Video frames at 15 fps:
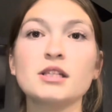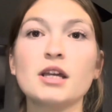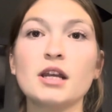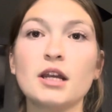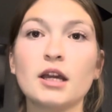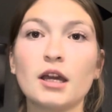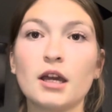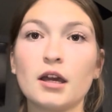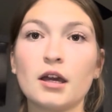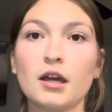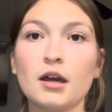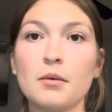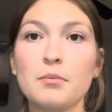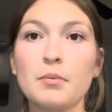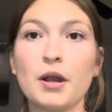in a
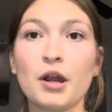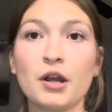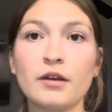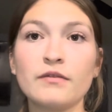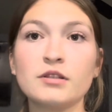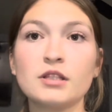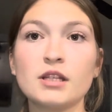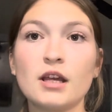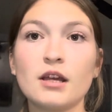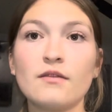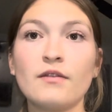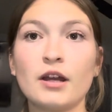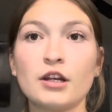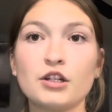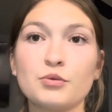comparative
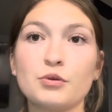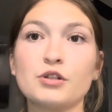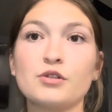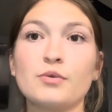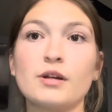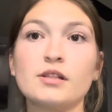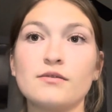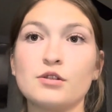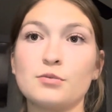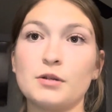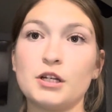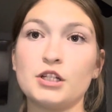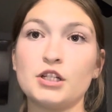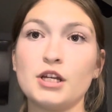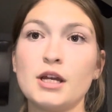advantage persuasive
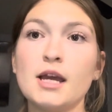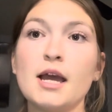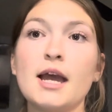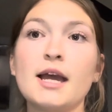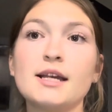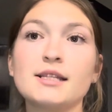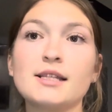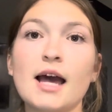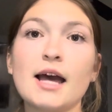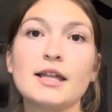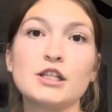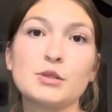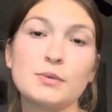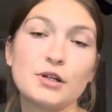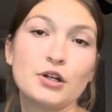speech is that the
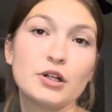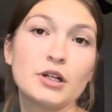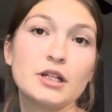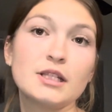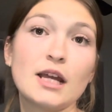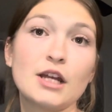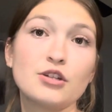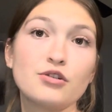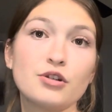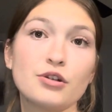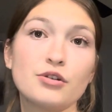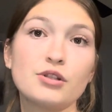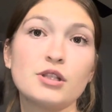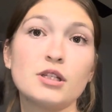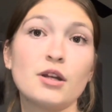speaker needs to
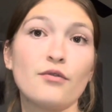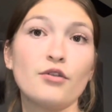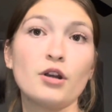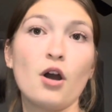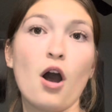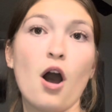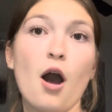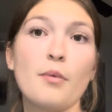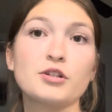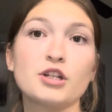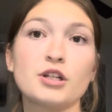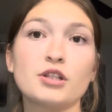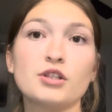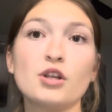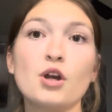introduce the different
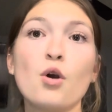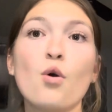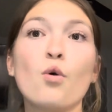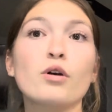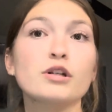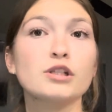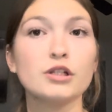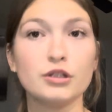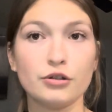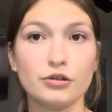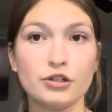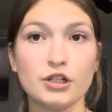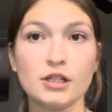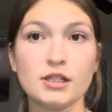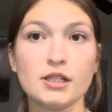options or
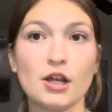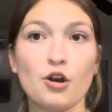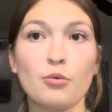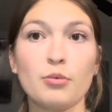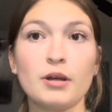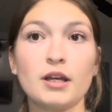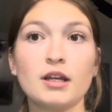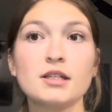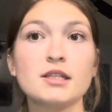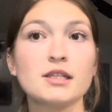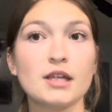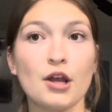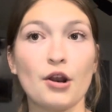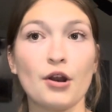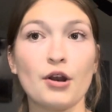solutions that are being
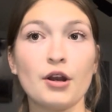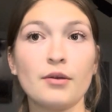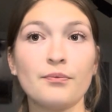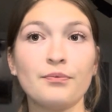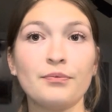considered.